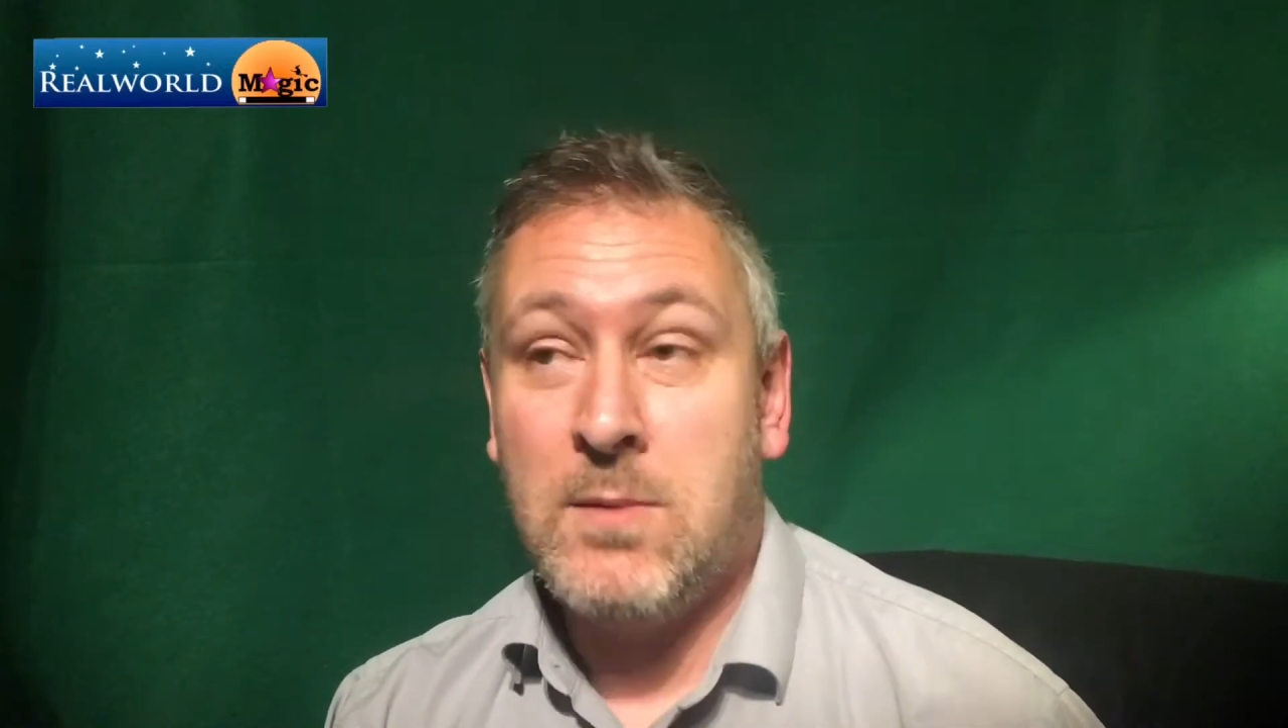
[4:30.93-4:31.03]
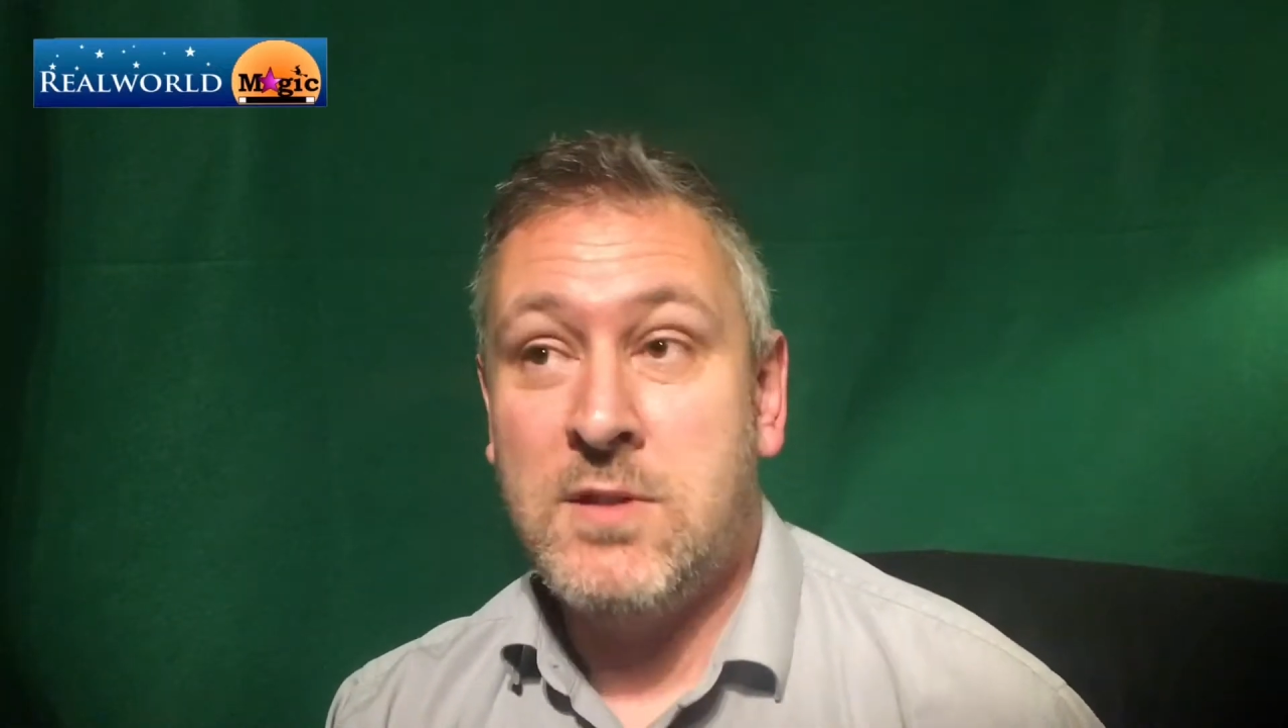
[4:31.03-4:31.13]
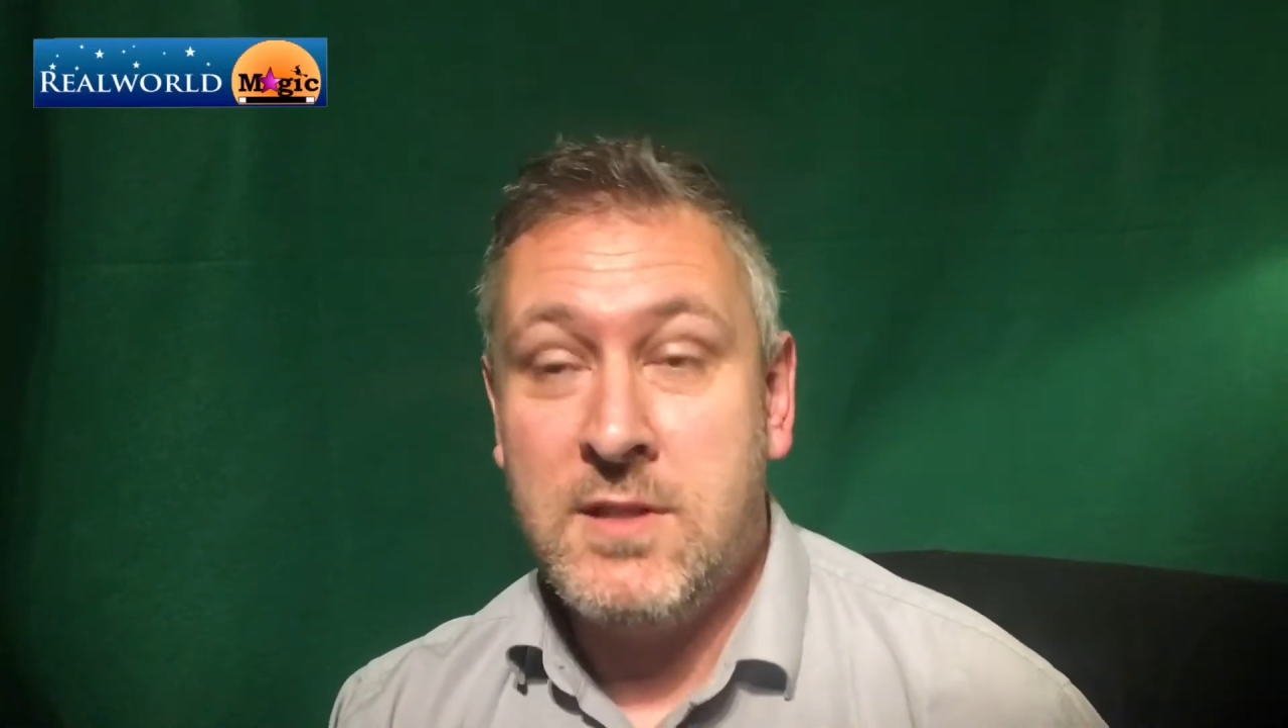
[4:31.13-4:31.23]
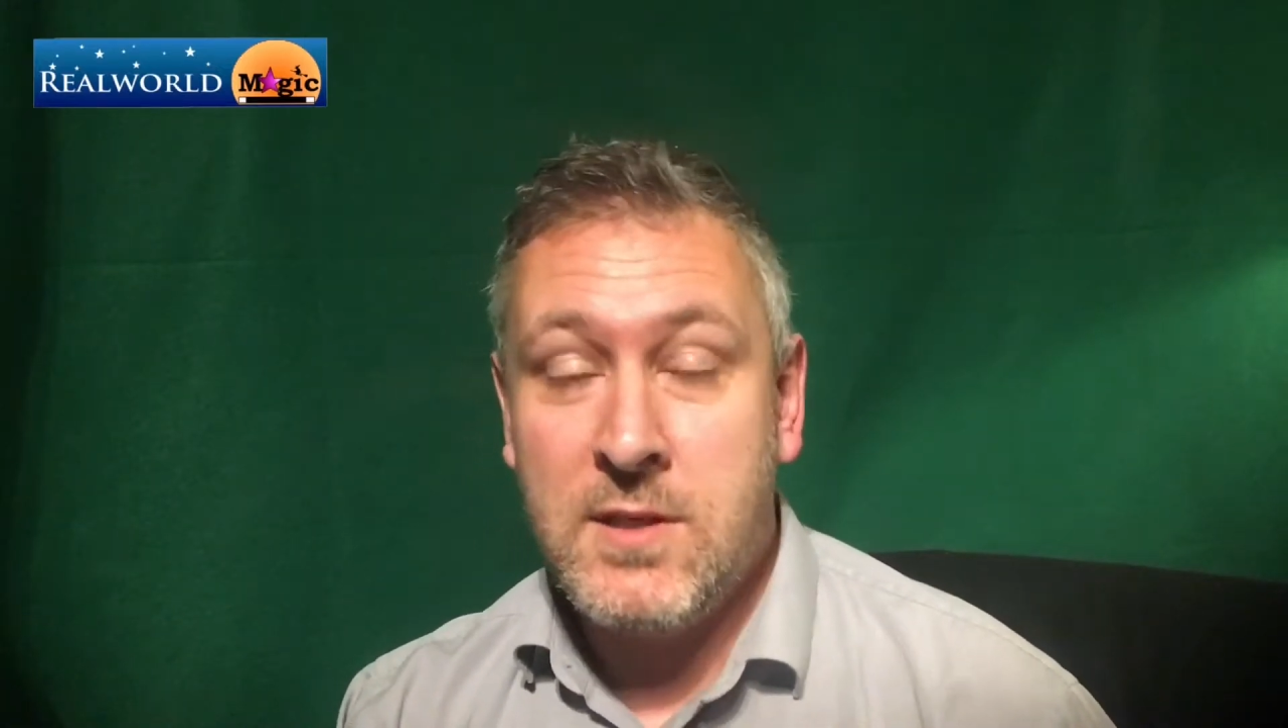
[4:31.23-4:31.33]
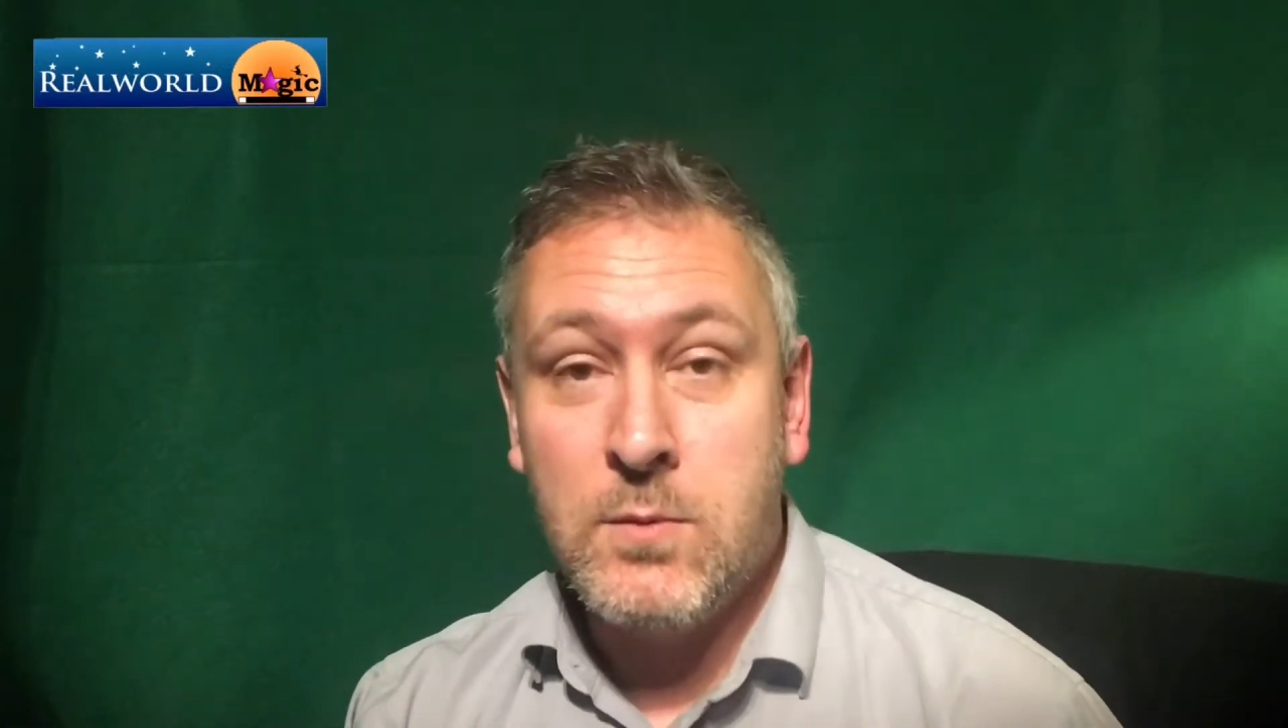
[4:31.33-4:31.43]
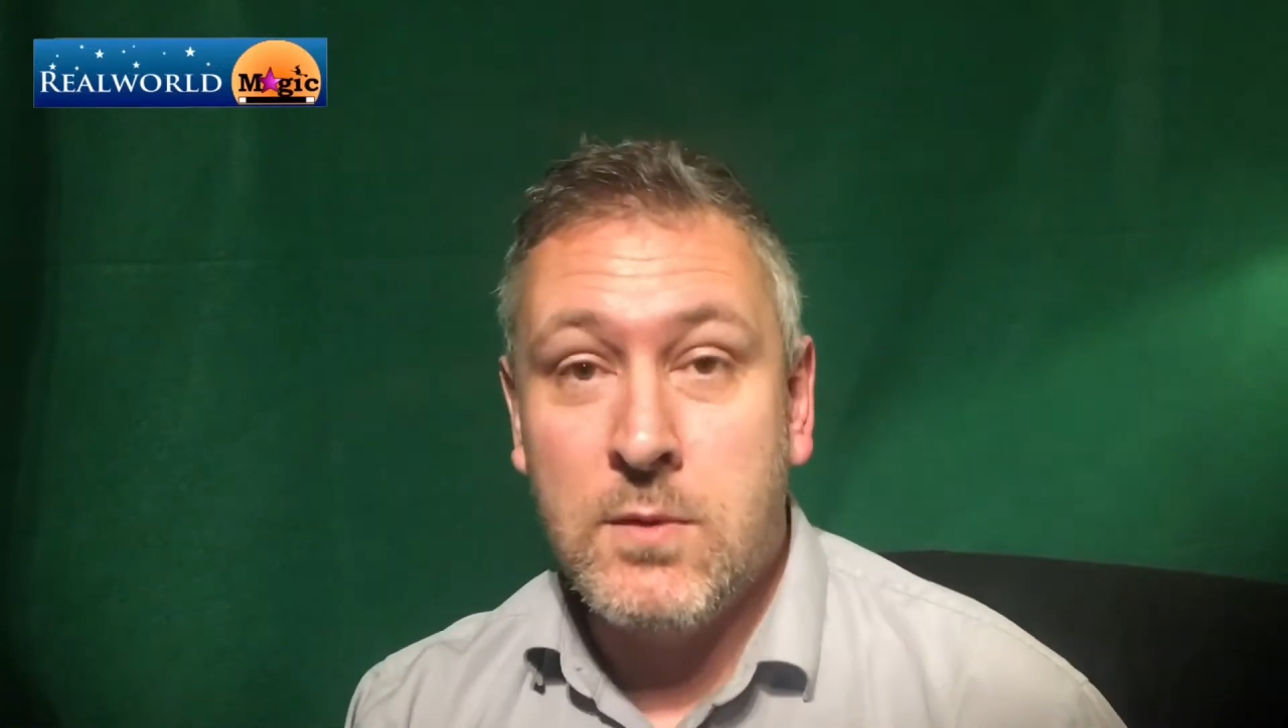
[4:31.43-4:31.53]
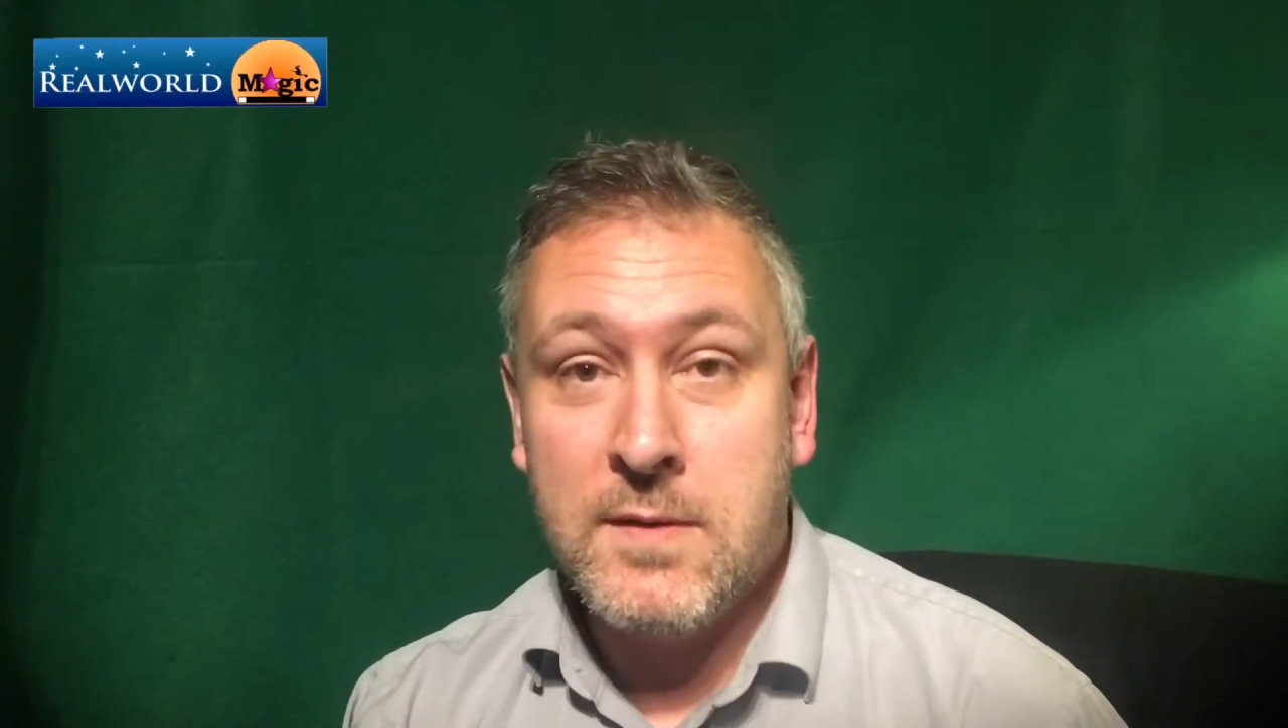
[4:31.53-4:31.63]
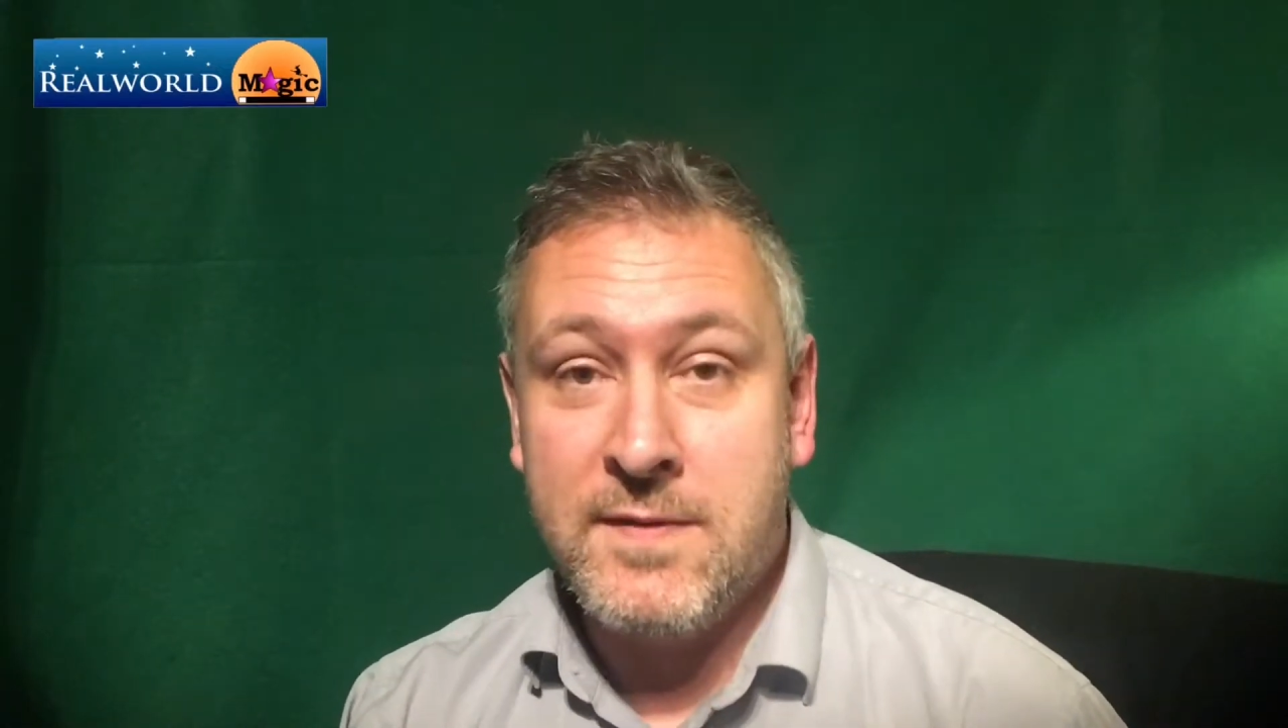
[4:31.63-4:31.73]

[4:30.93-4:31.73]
to do all